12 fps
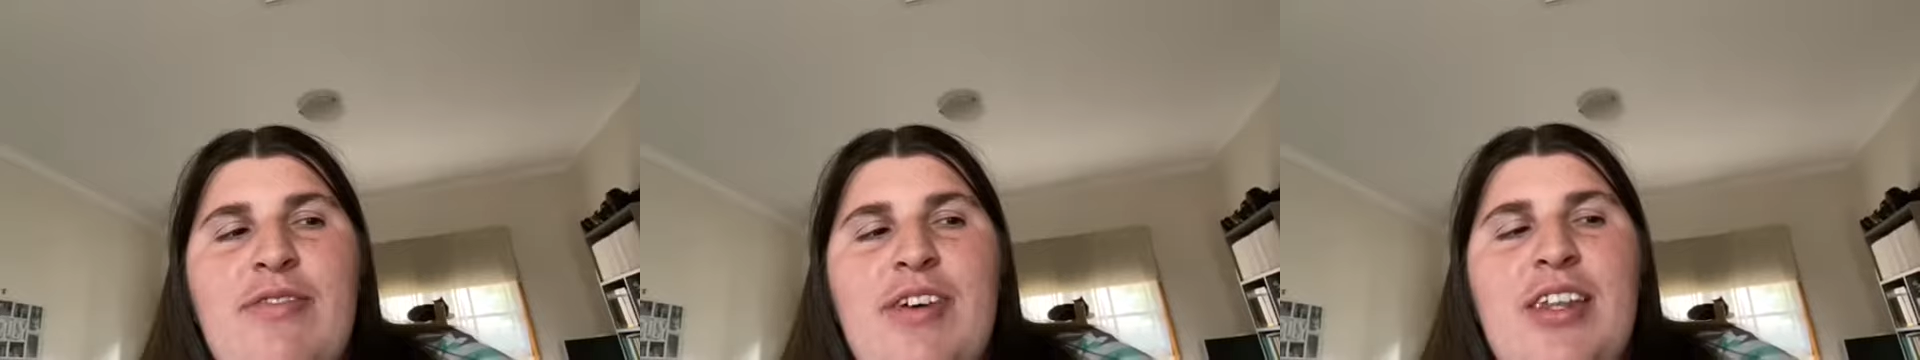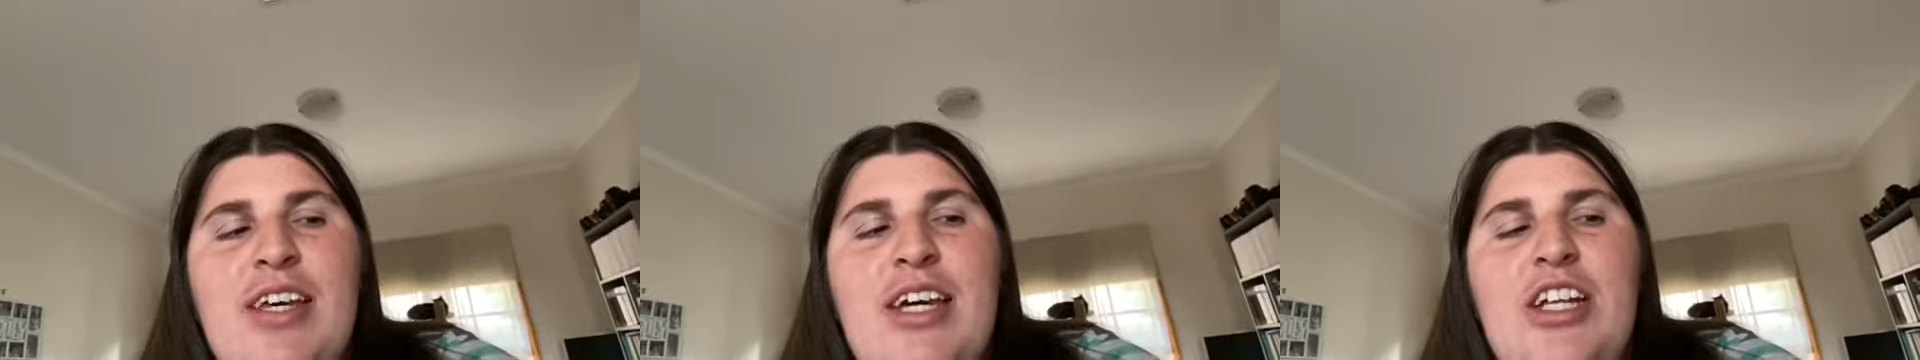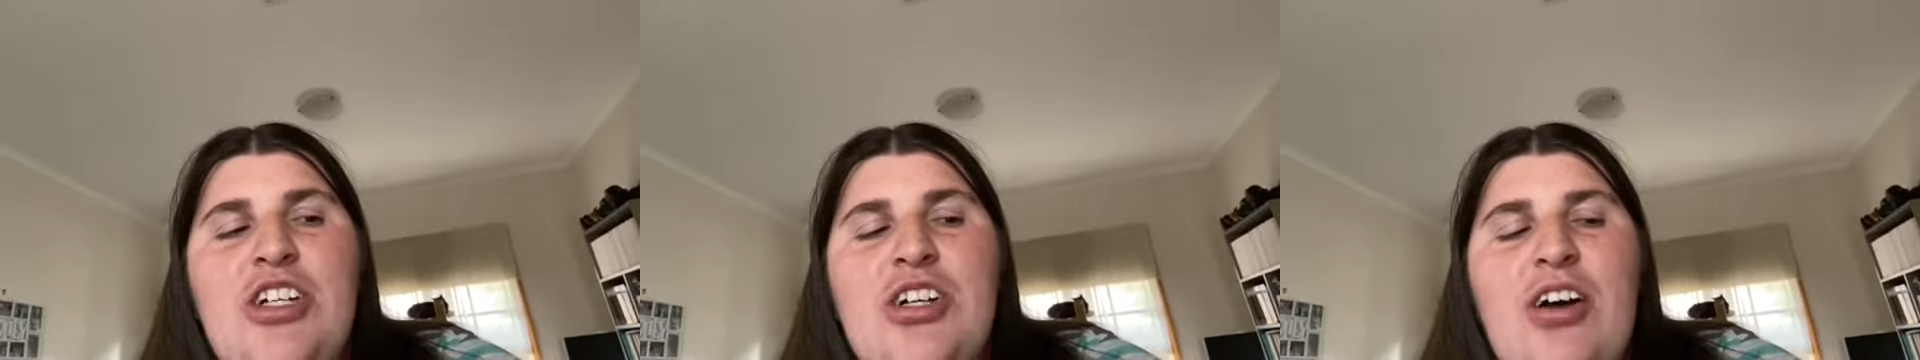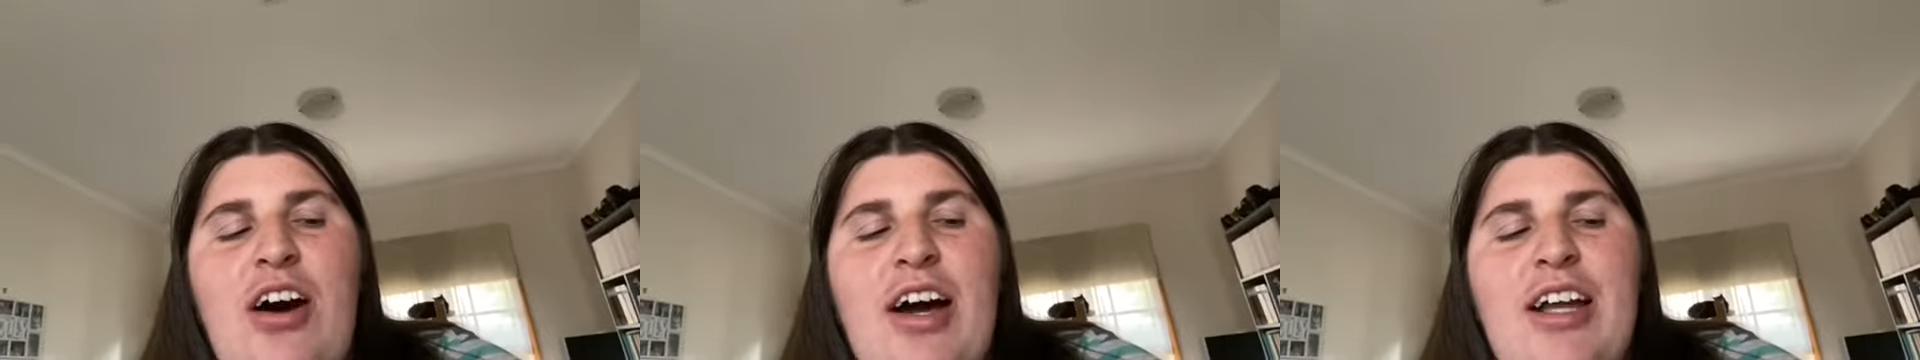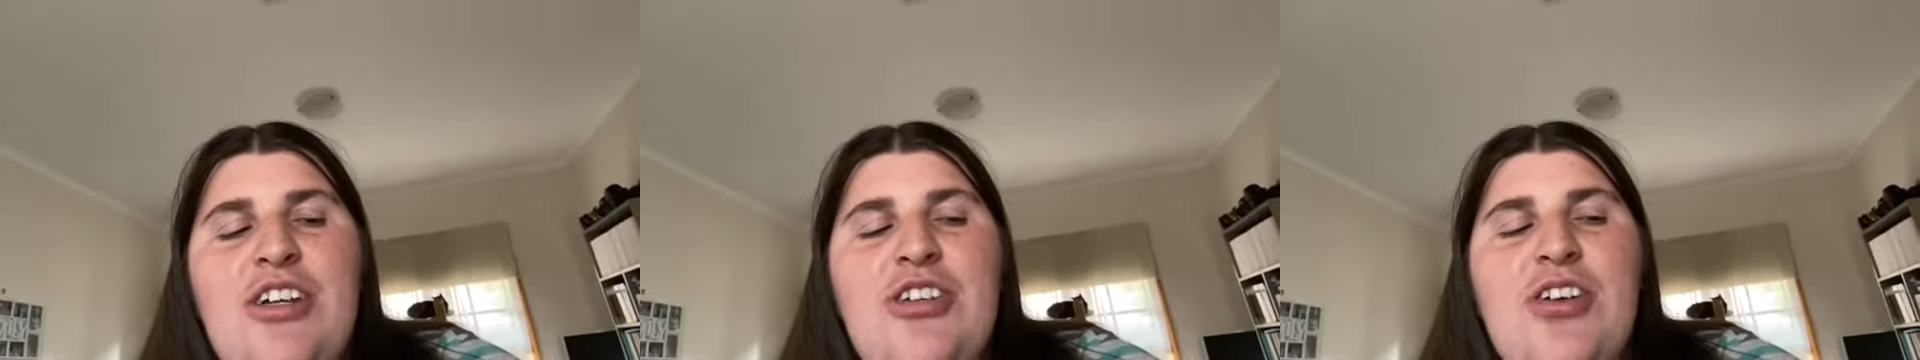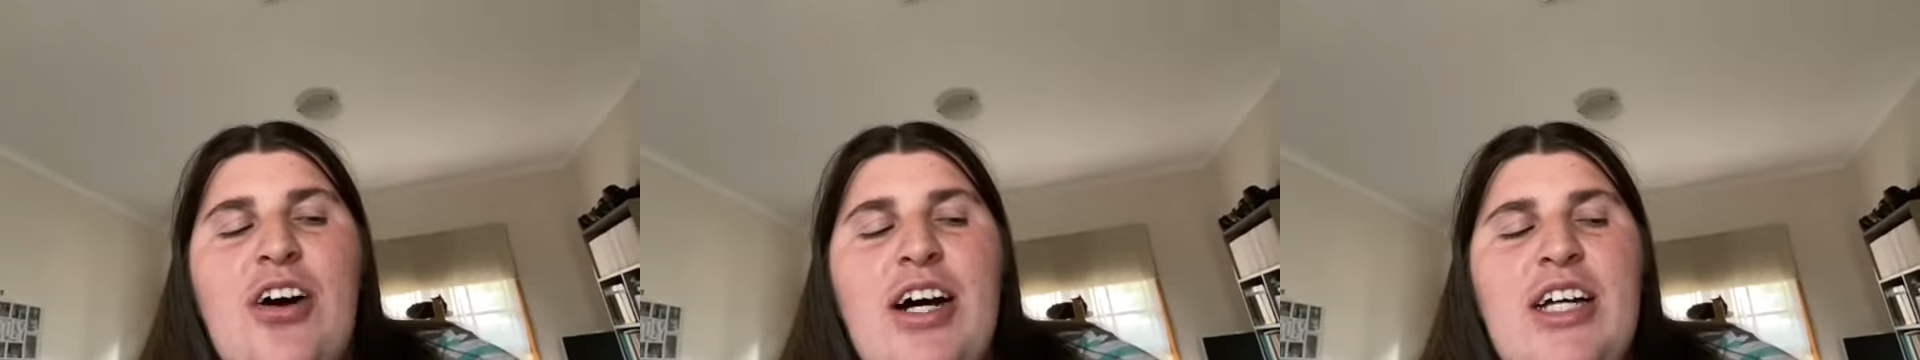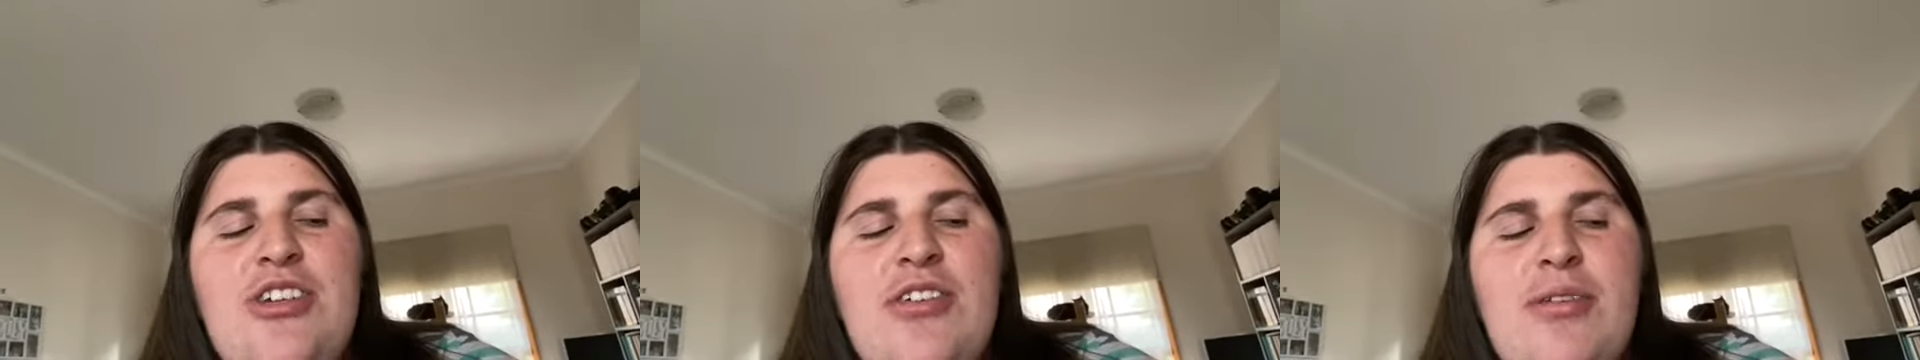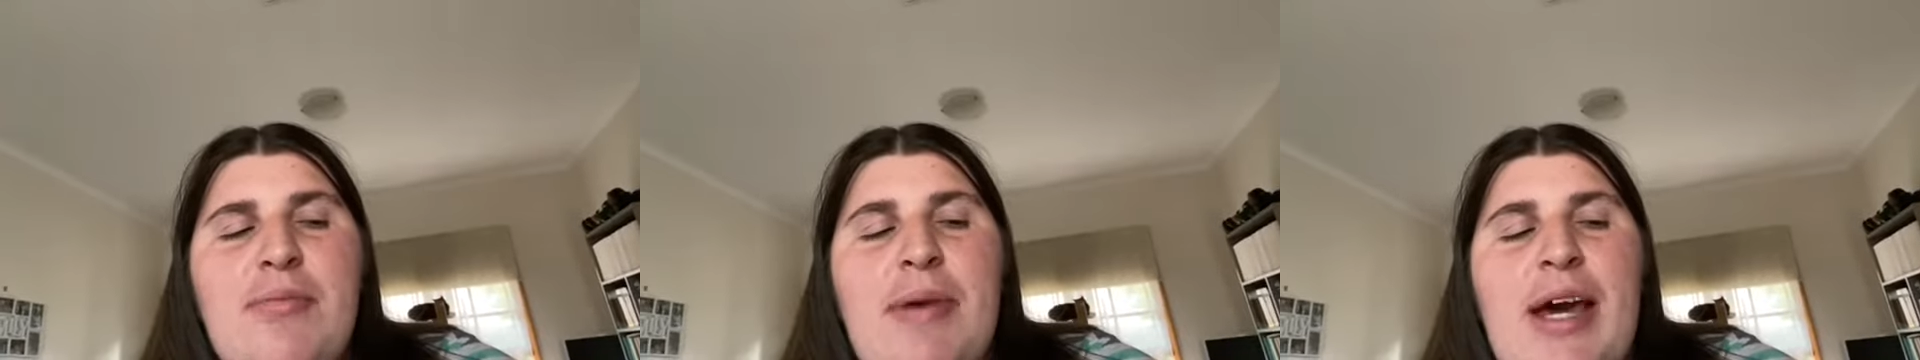in the kitchen. I, I
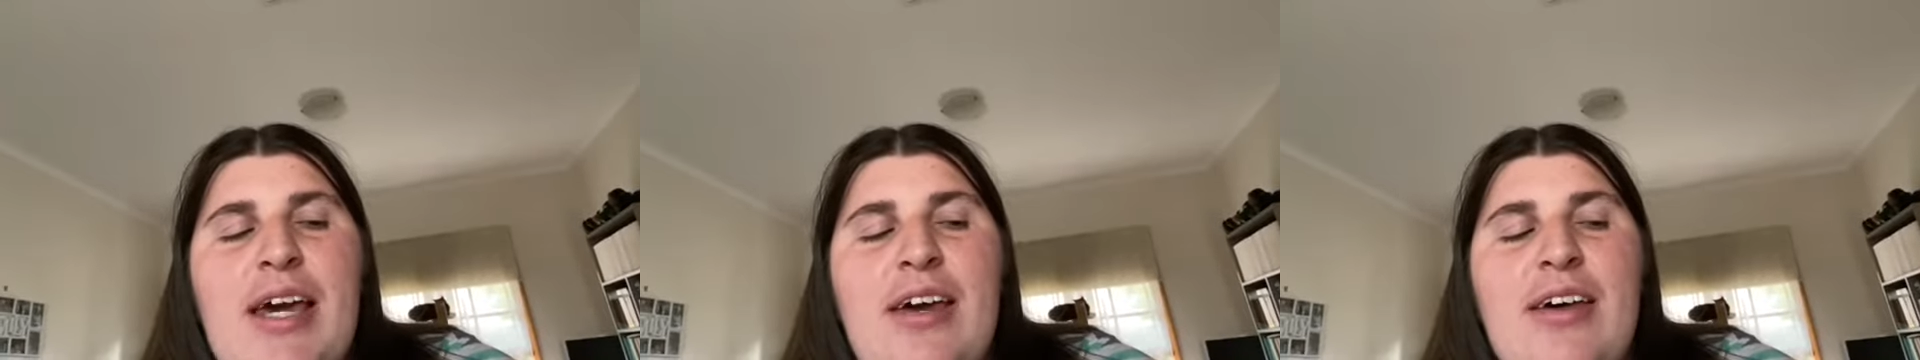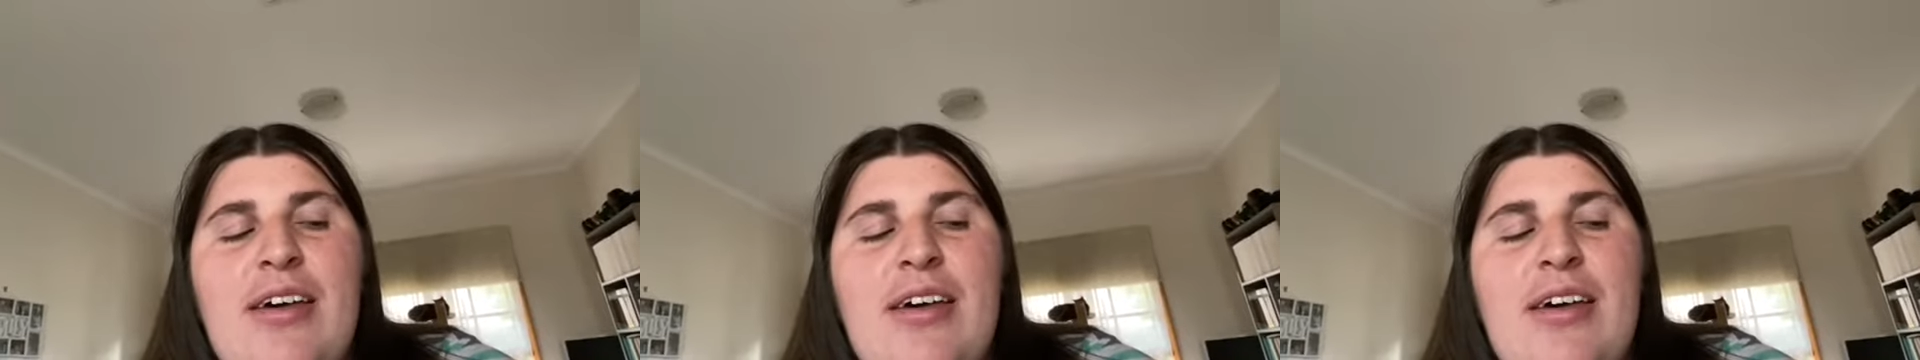don't bake.